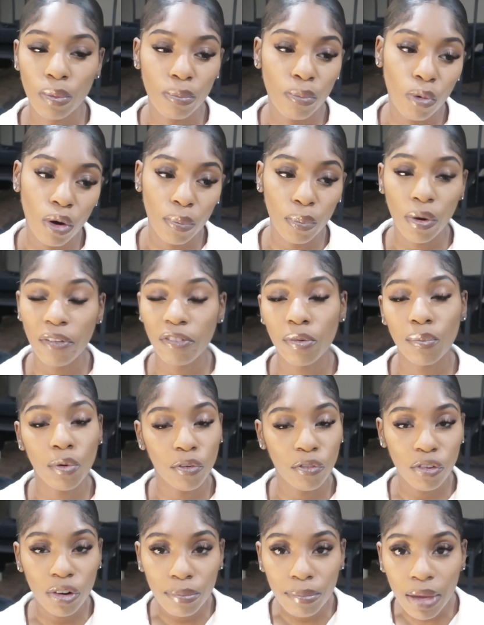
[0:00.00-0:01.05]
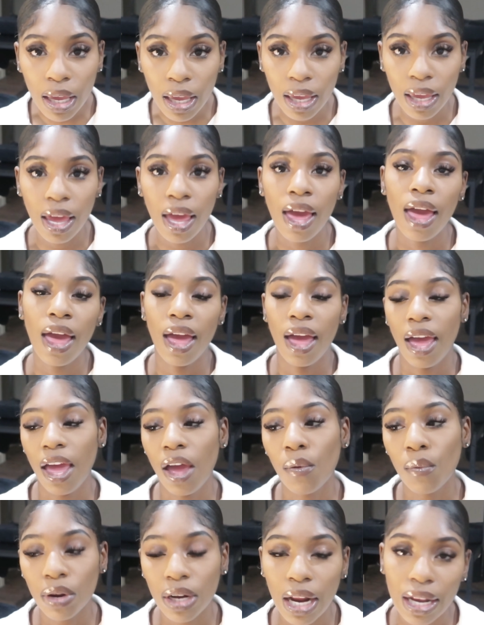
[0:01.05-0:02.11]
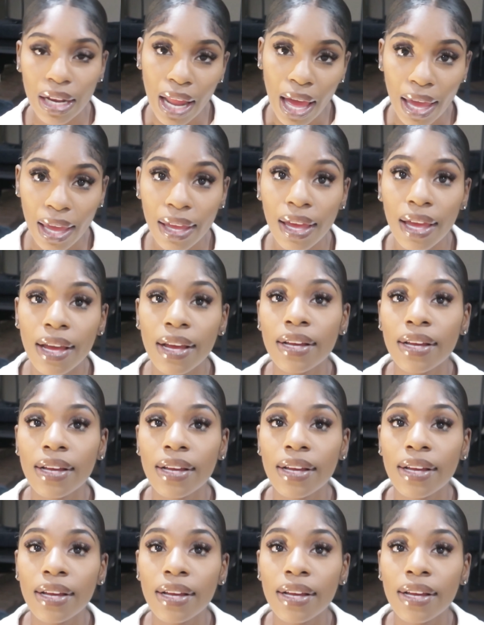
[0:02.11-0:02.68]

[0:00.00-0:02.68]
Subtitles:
more preferable for me and what I like.